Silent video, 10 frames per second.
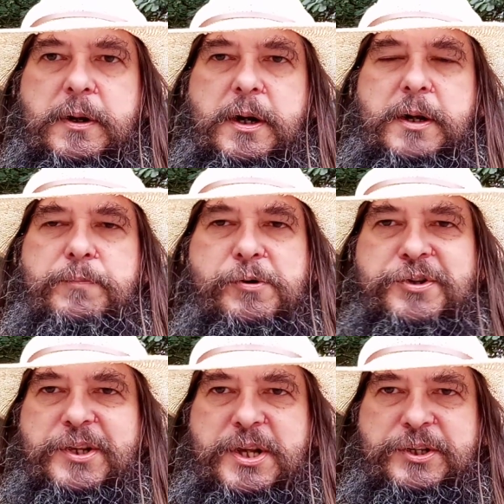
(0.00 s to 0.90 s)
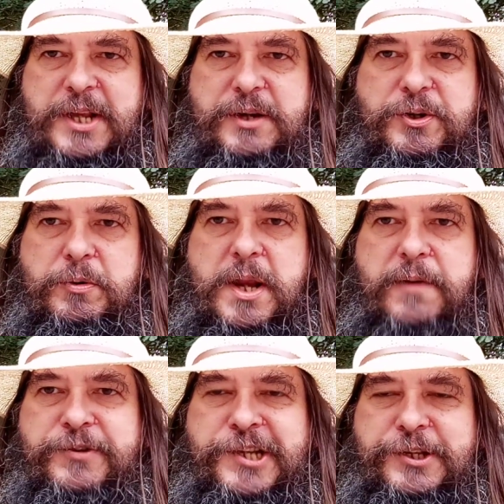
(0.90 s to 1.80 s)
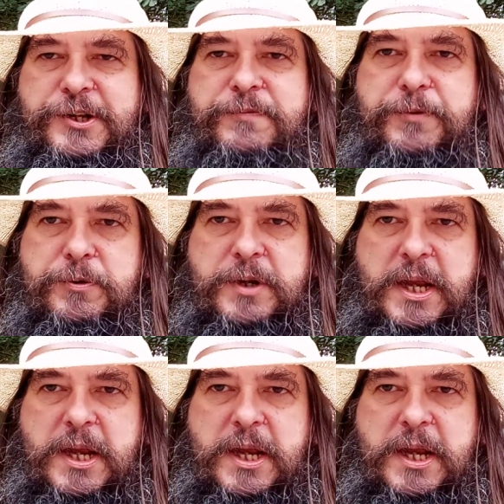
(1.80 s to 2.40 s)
And most of these things only have a 64